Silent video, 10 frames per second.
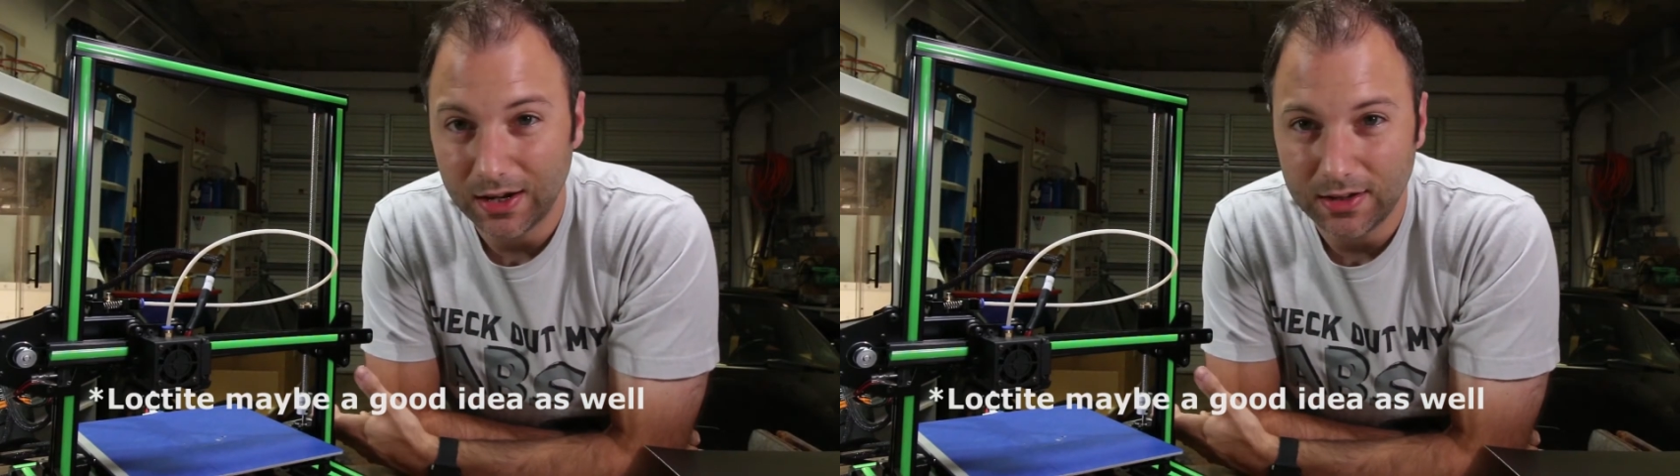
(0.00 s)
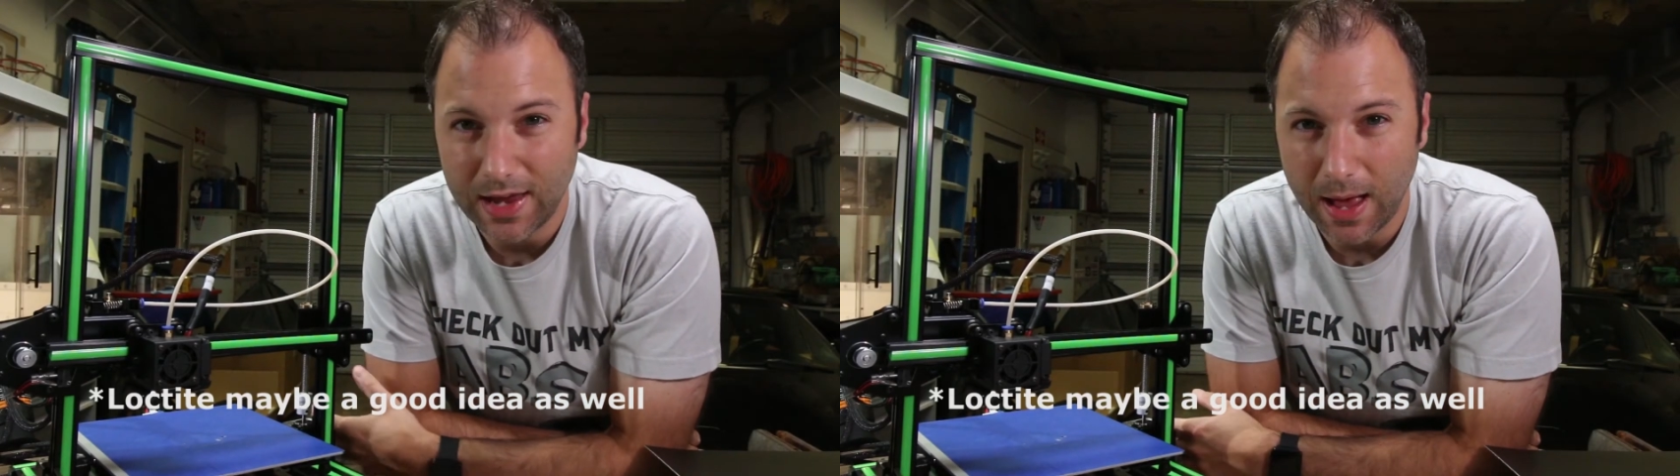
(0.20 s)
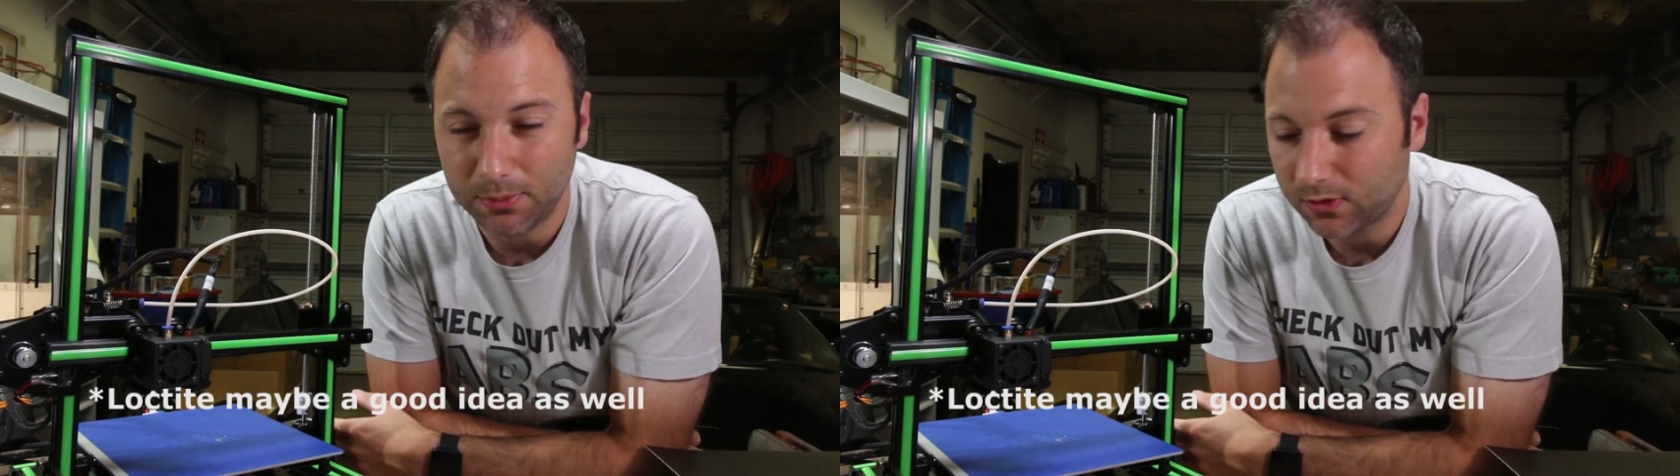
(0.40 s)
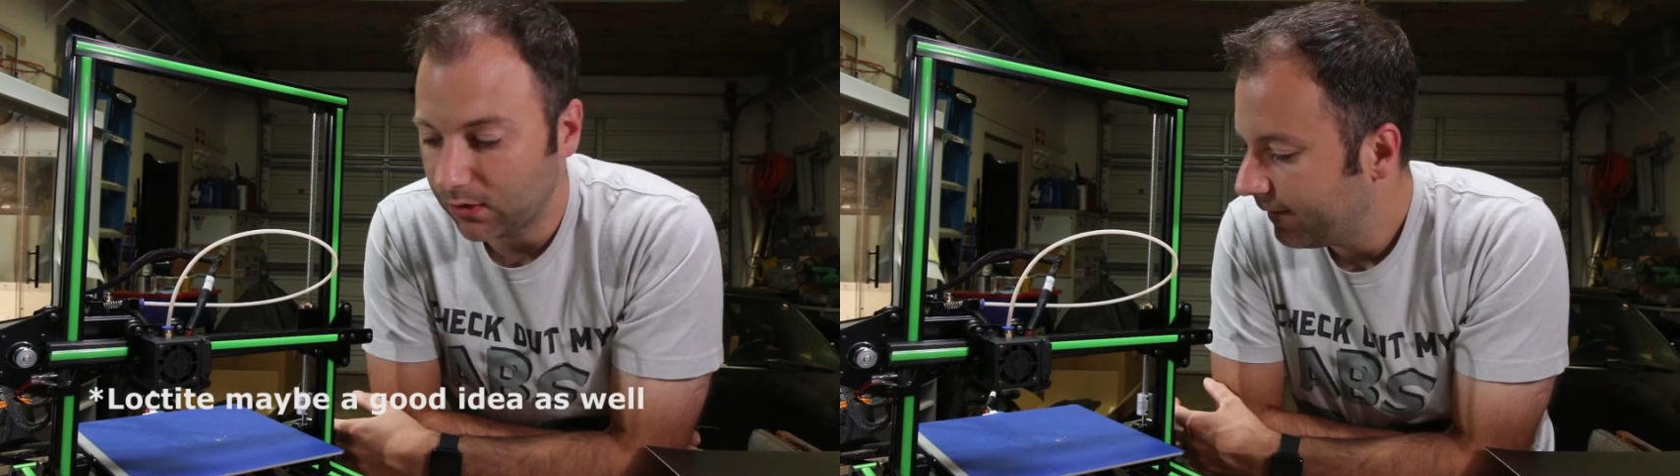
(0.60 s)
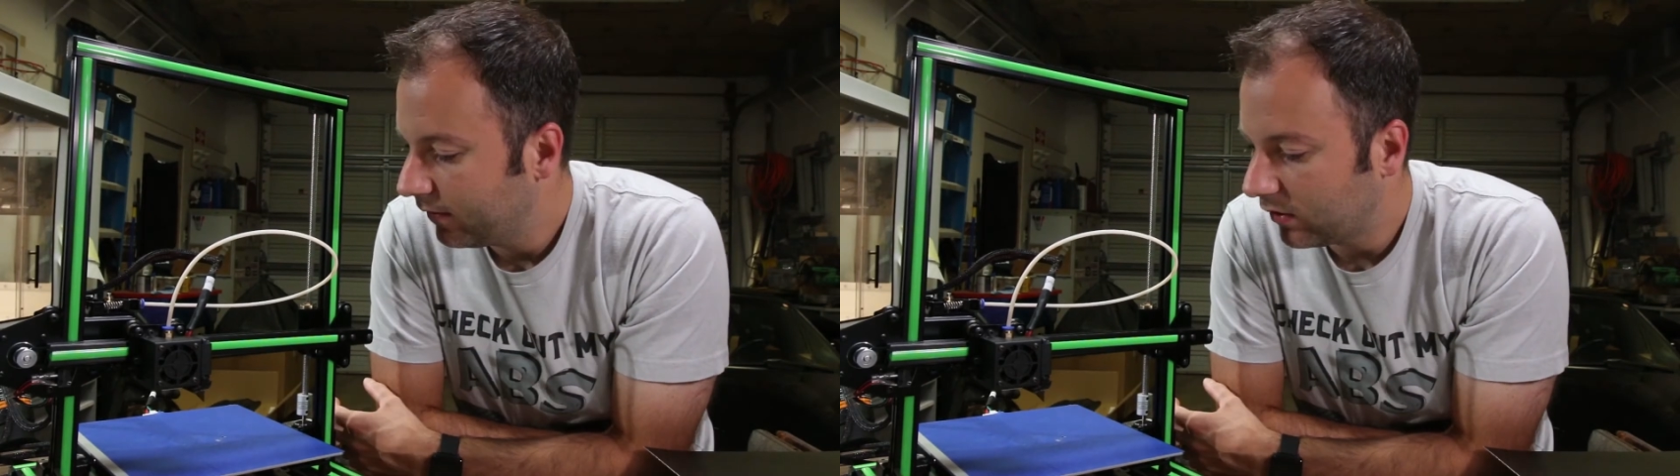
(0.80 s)
head cap
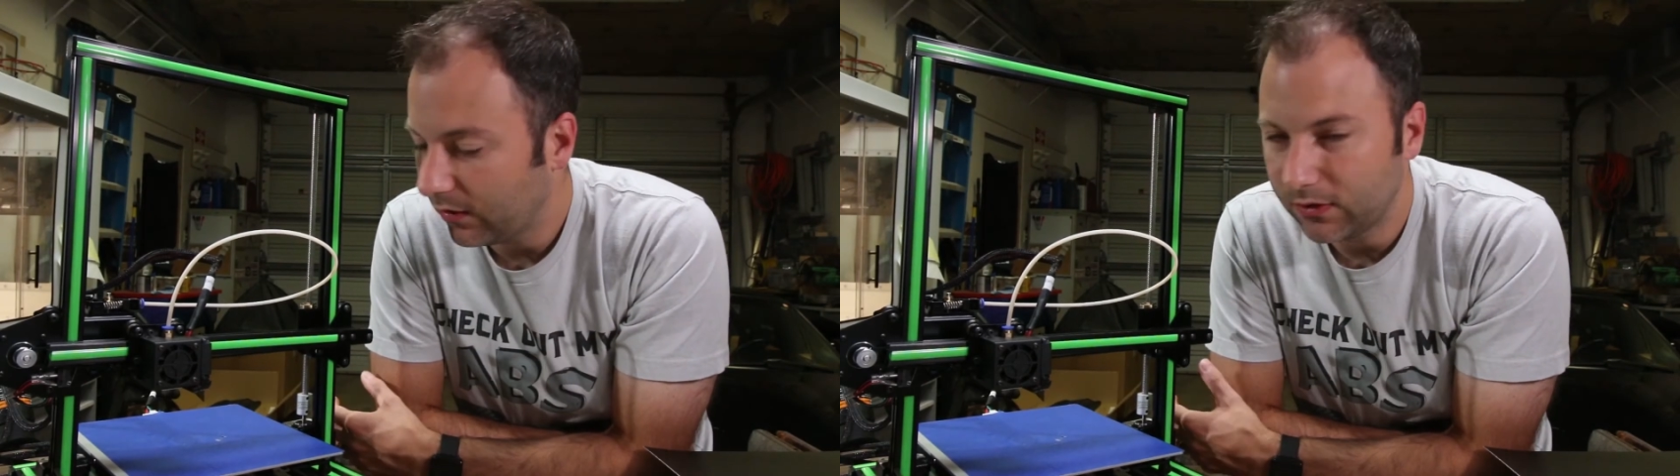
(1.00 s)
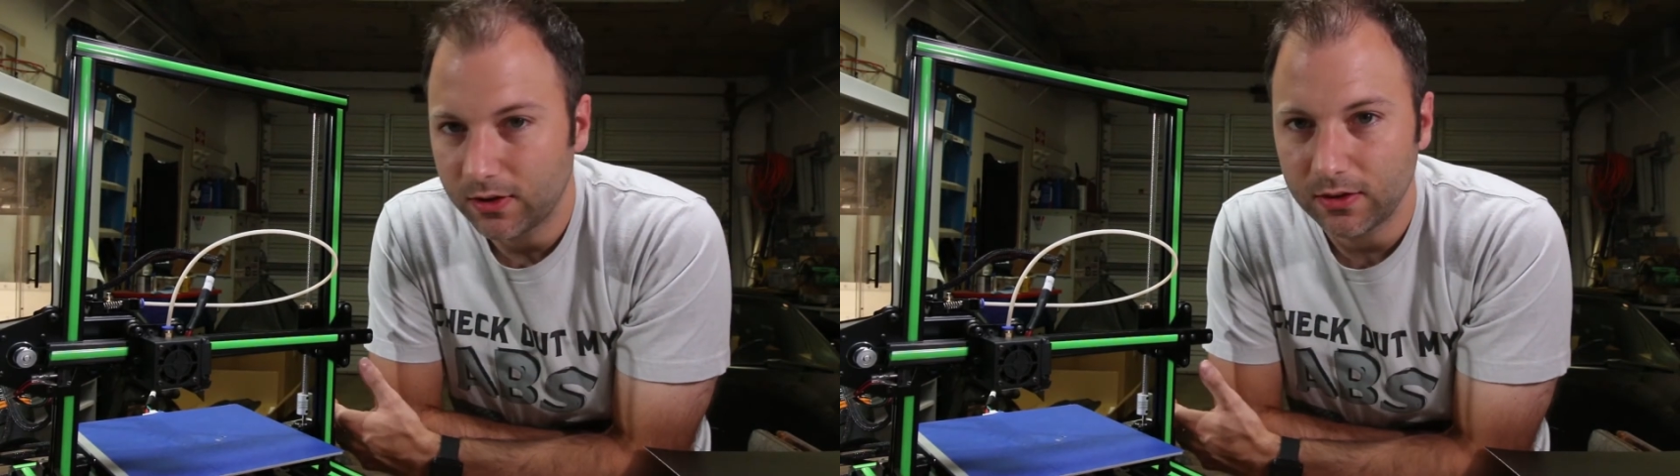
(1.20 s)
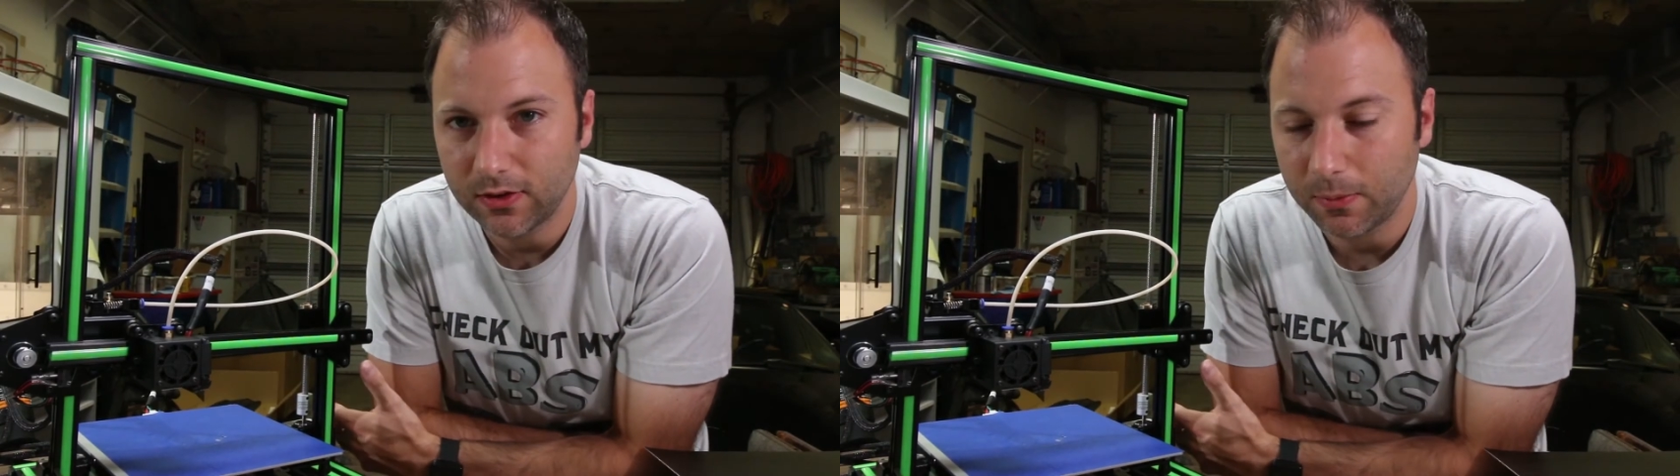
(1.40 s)
screw. So let's get to